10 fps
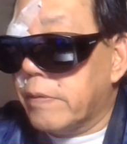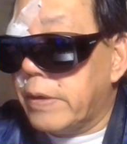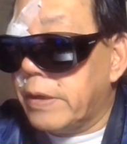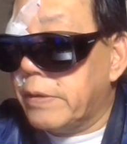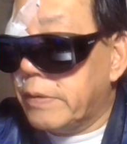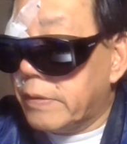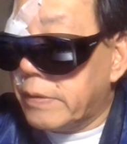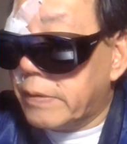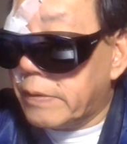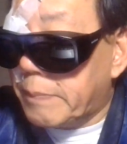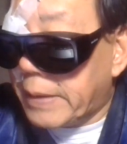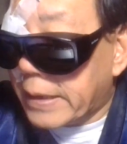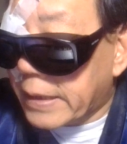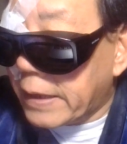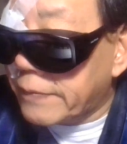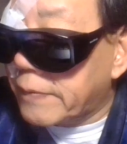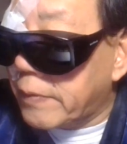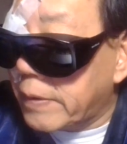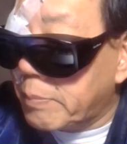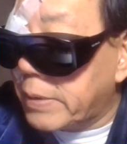Great. Bad case
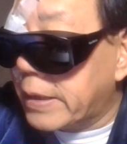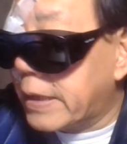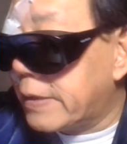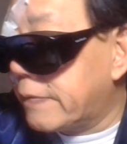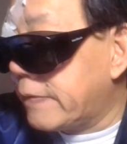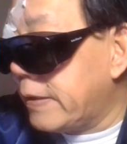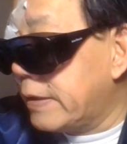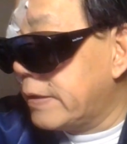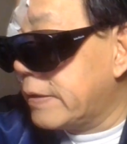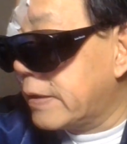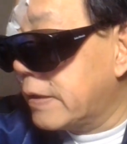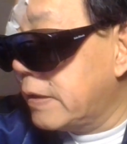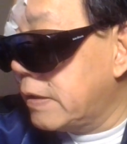of going blind, can't see anything.